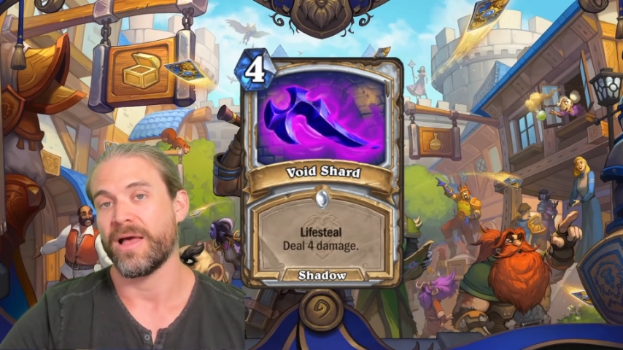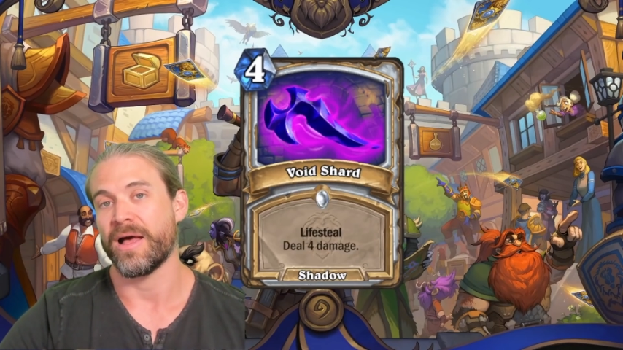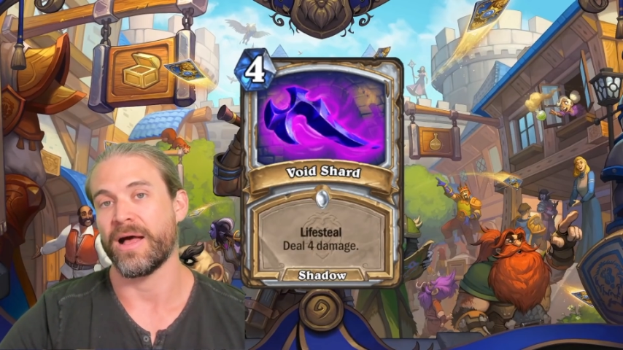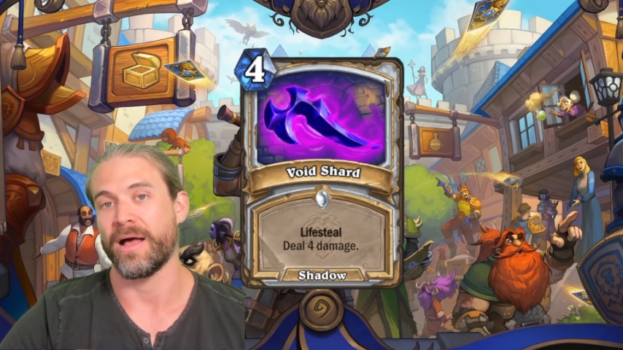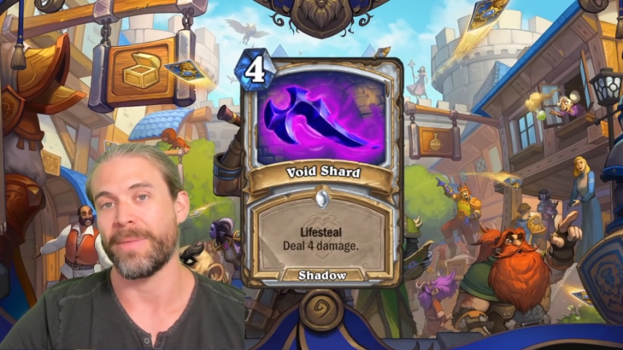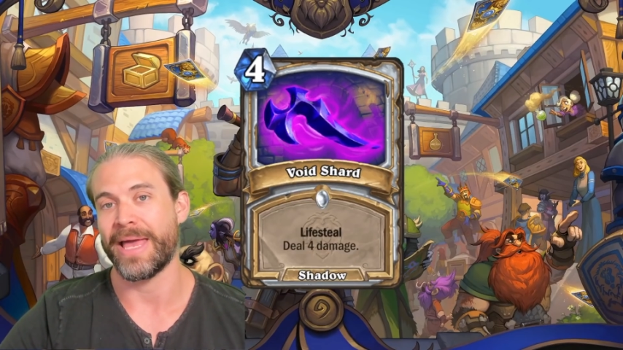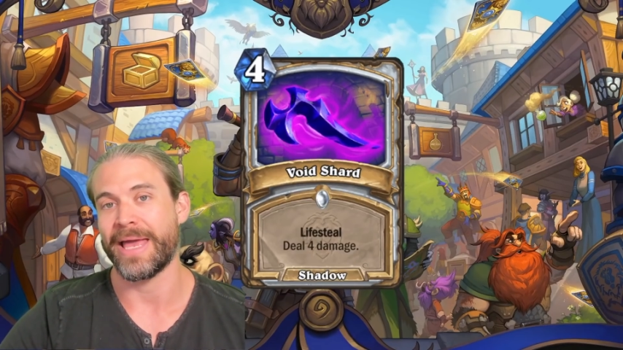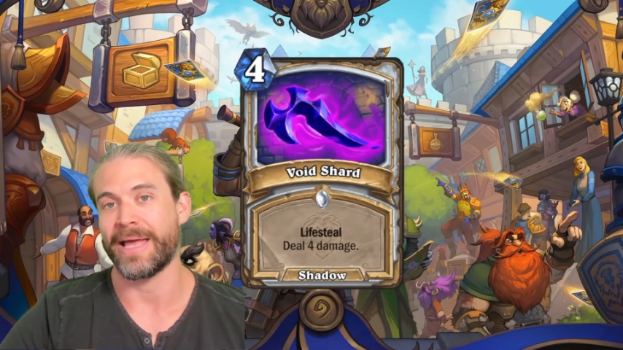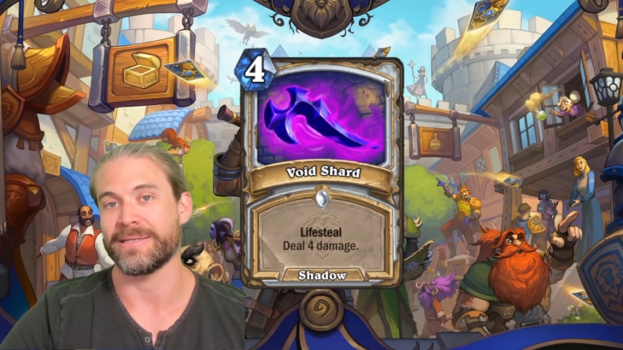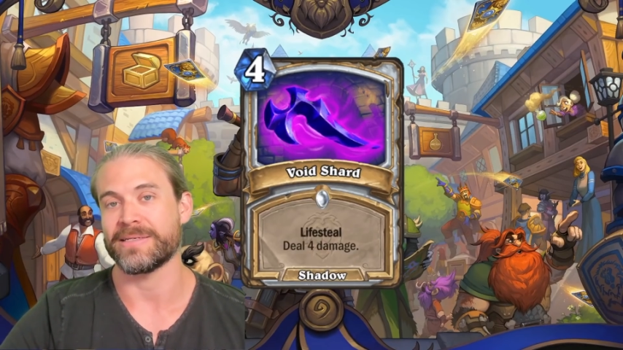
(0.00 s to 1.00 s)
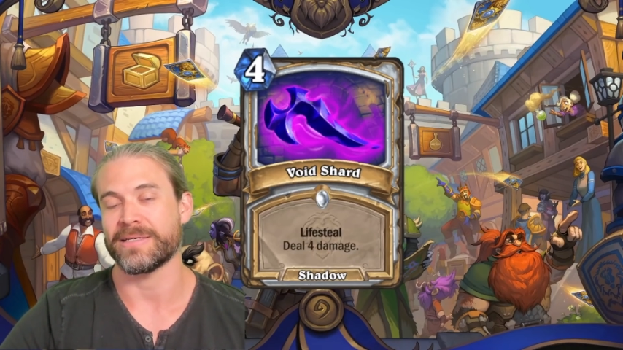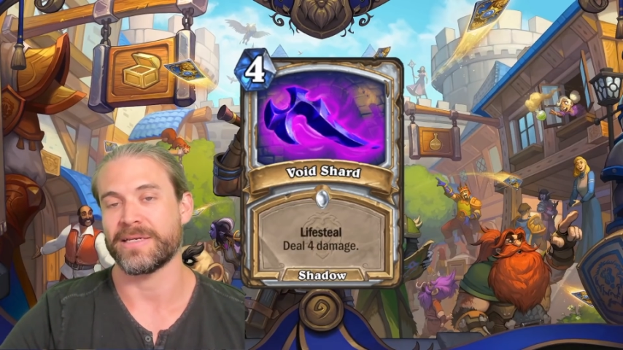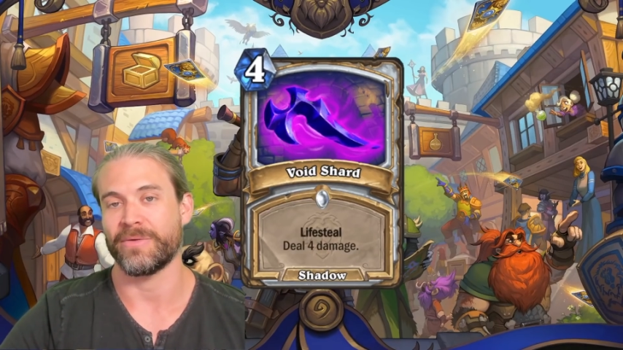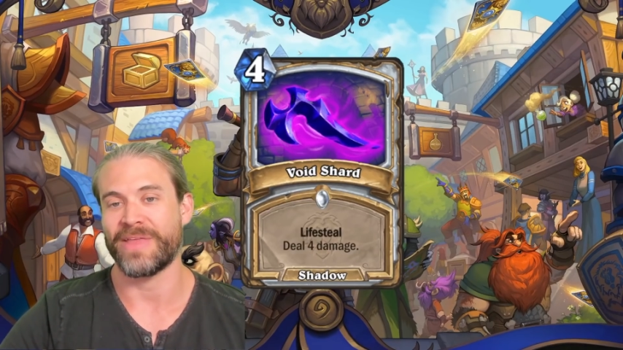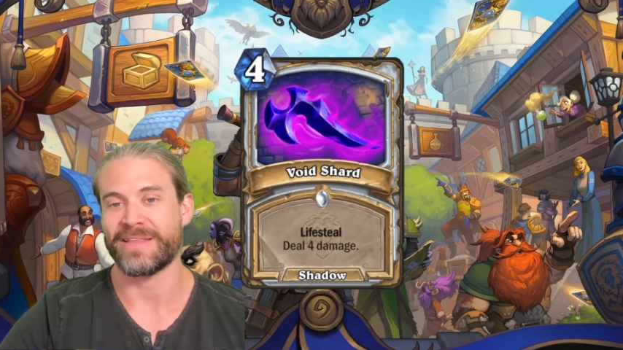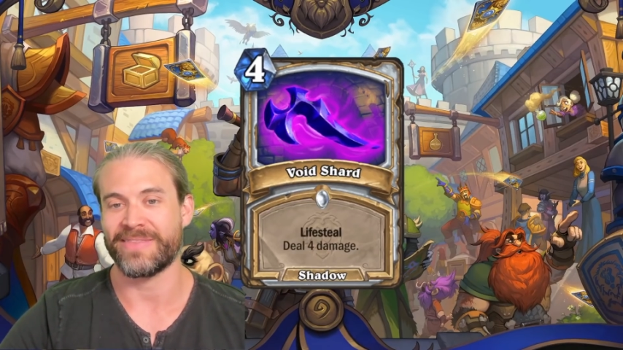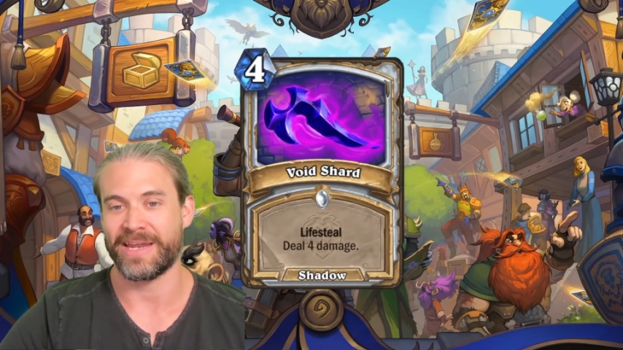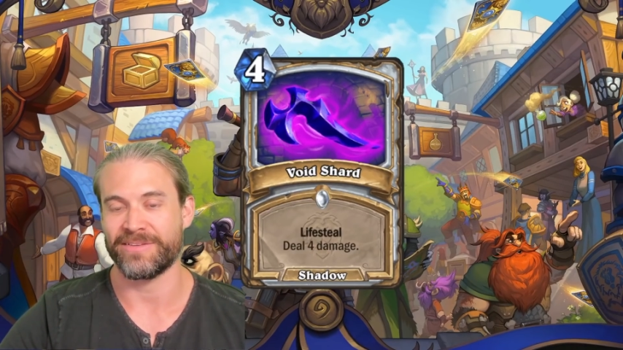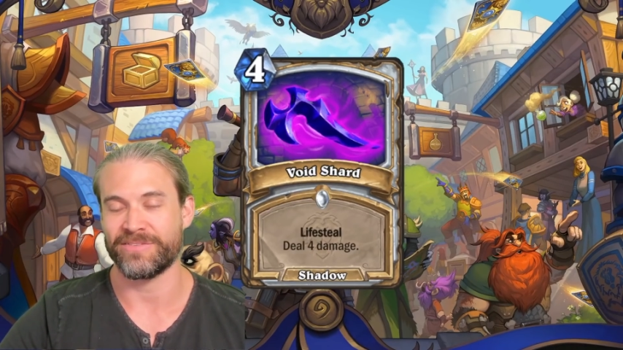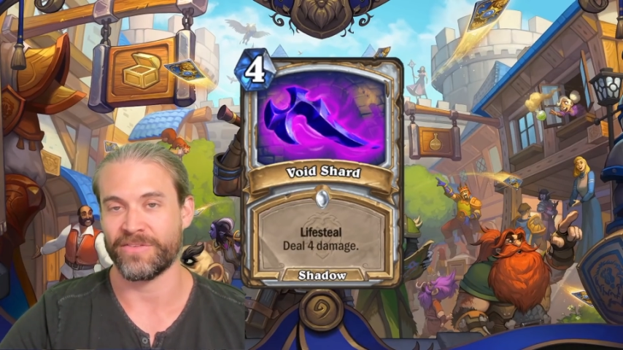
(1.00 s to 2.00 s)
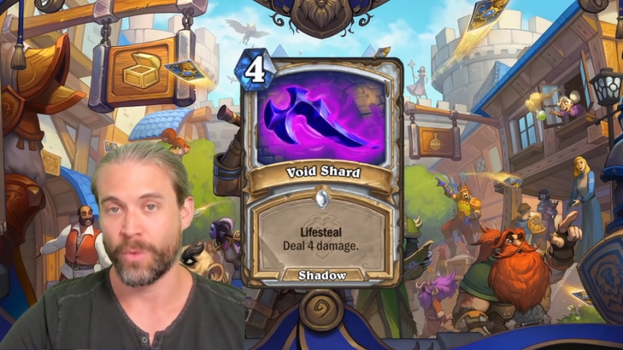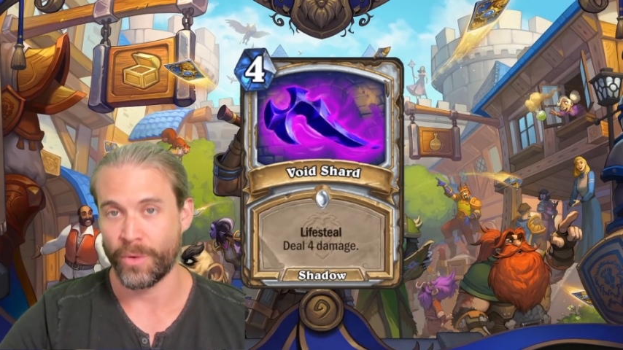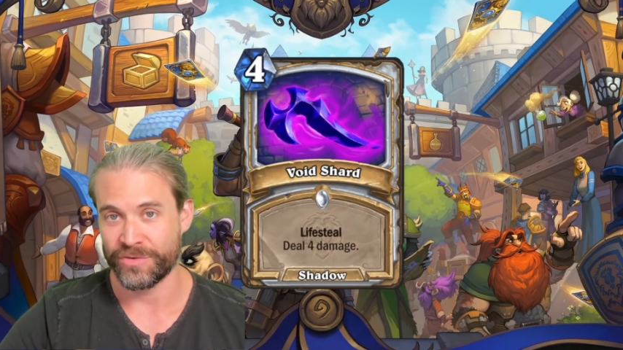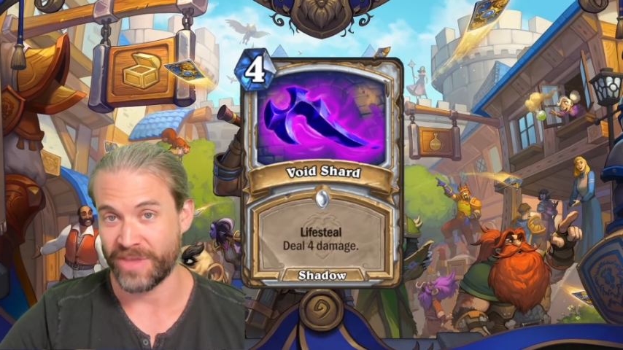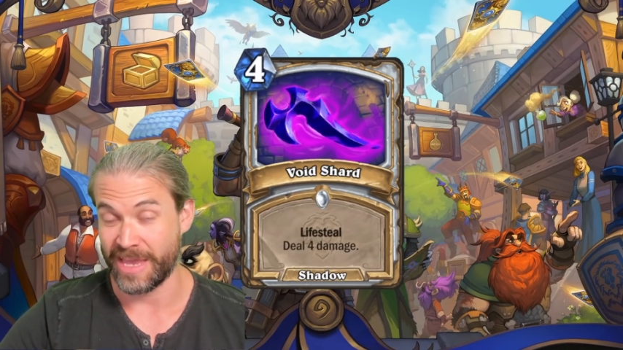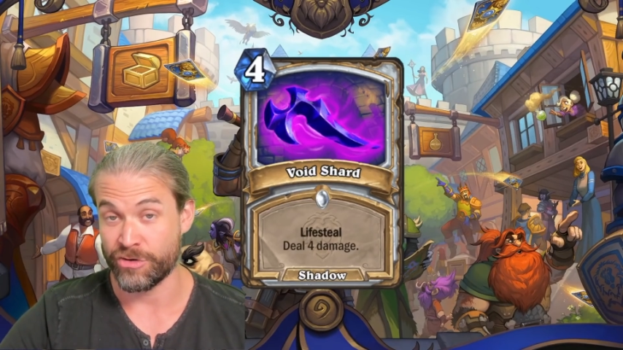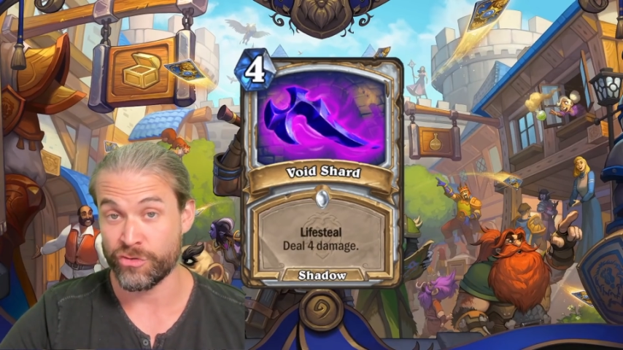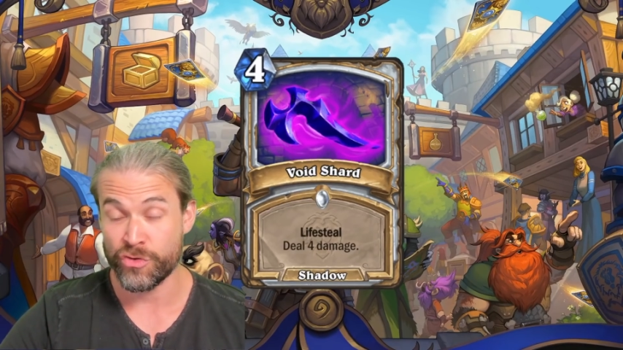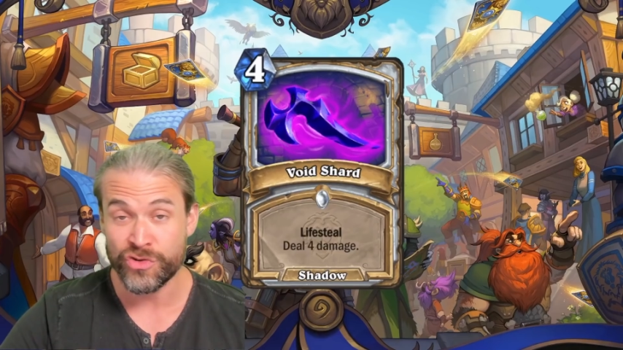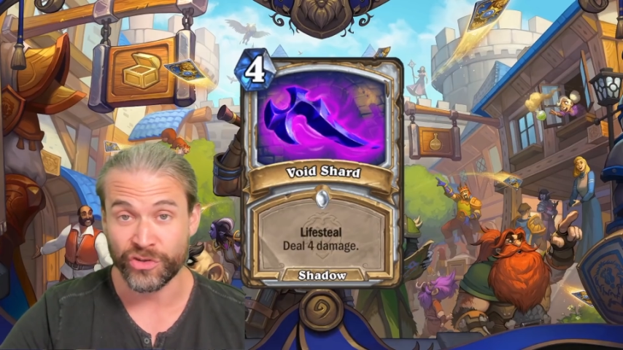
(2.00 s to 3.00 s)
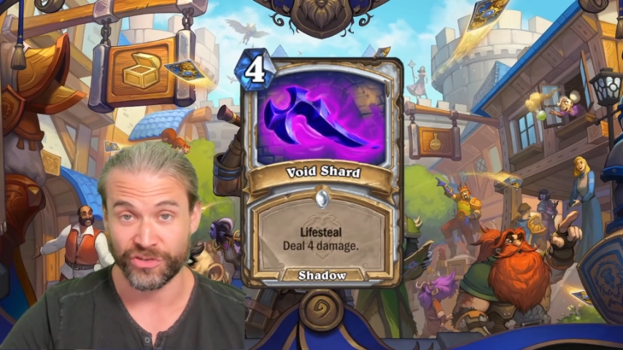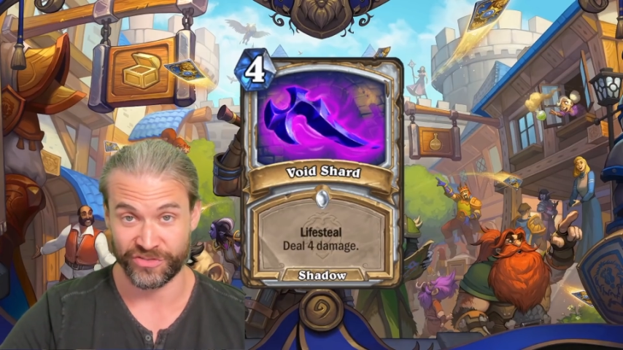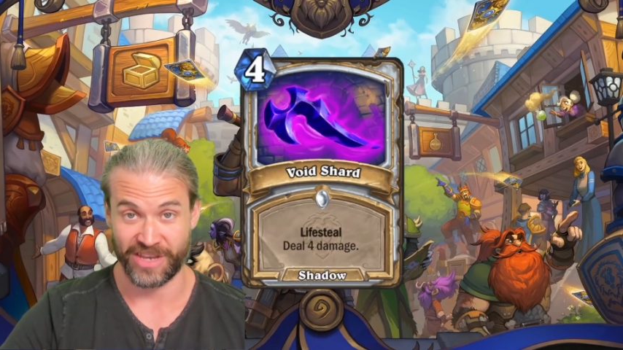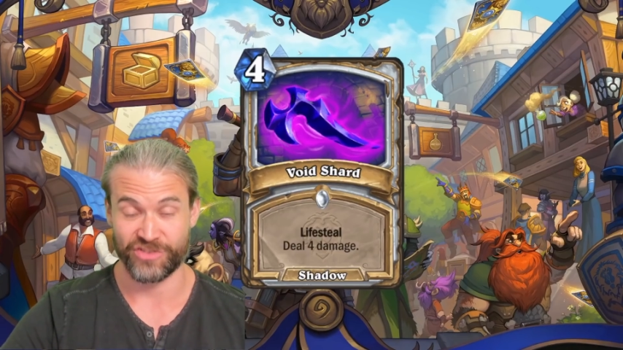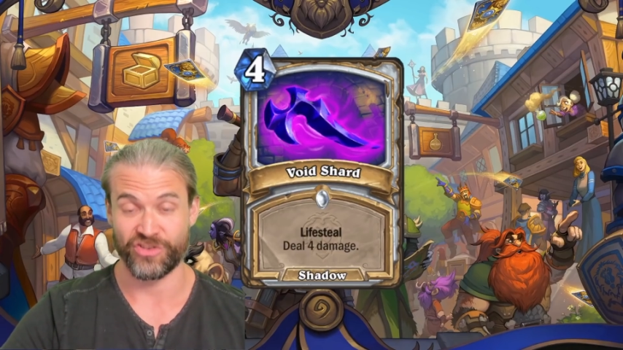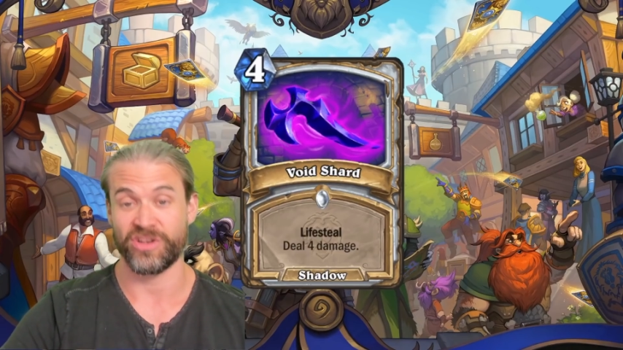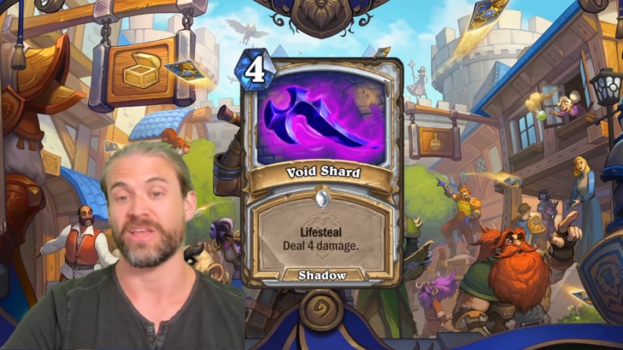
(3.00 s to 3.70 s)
And that is of course a crucial distinction,